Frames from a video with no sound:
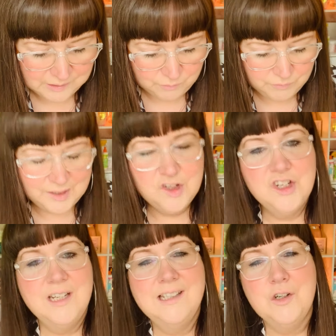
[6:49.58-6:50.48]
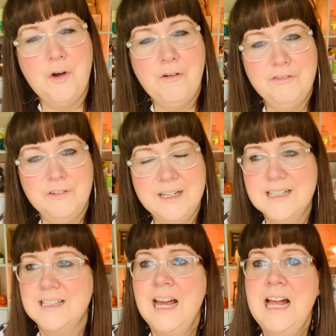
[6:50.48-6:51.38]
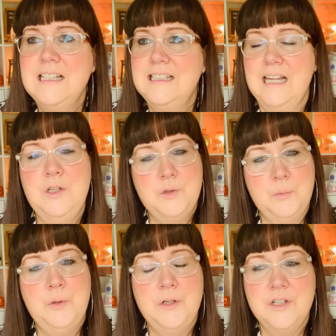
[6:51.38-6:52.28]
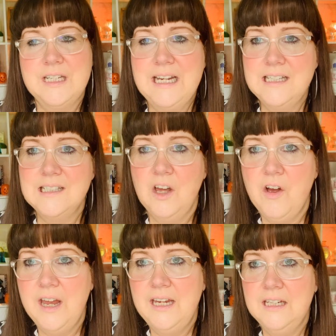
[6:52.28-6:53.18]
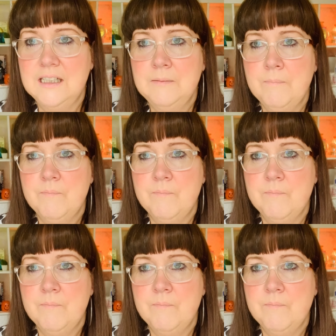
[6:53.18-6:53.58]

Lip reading: richest offerings. Sandalwood is like